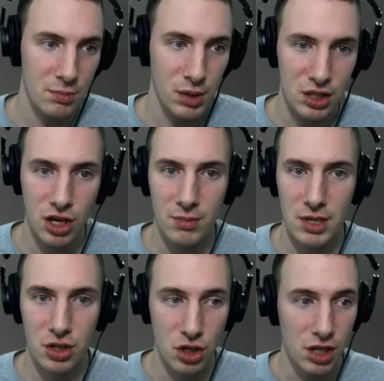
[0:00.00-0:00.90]
Blink Charm
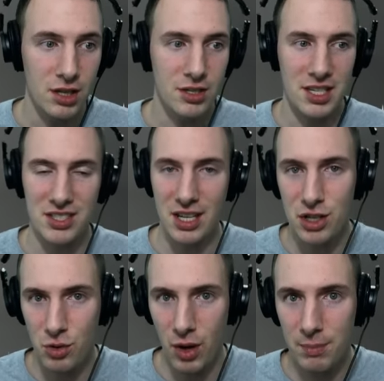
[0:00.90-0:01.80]
is good to
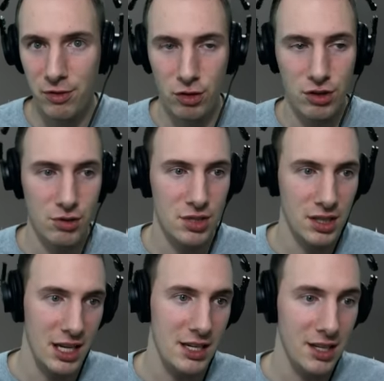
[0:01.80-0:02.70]
set you up for those
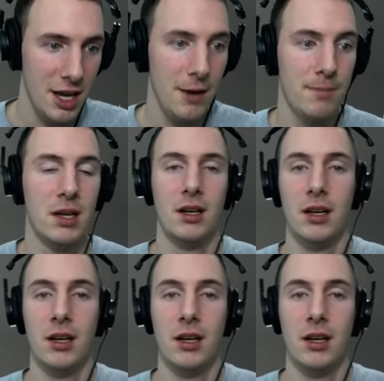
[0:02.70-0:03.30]
late game